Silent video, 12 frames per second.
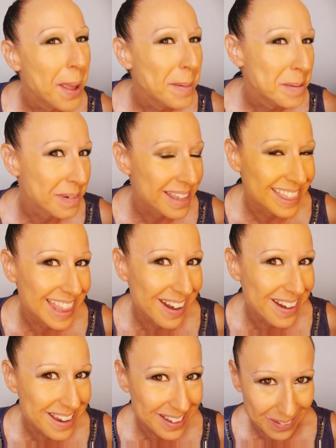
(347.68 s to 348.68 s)
But there
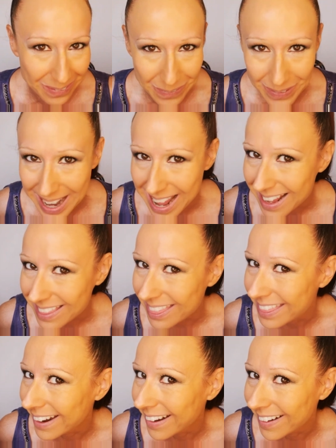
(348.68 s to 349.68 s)
you go.
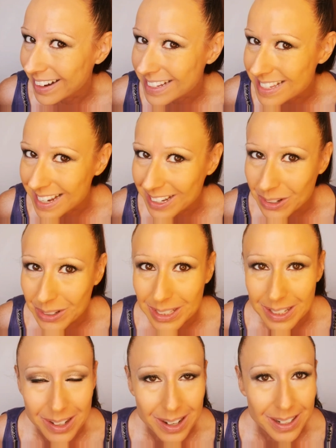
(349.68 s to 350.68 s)
There is a good
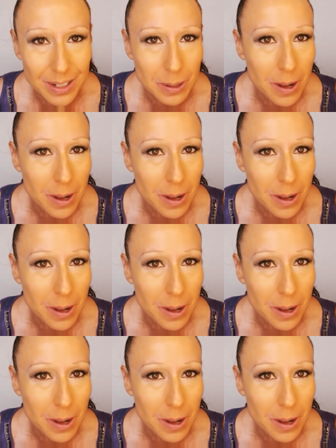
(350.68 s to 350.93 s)
look.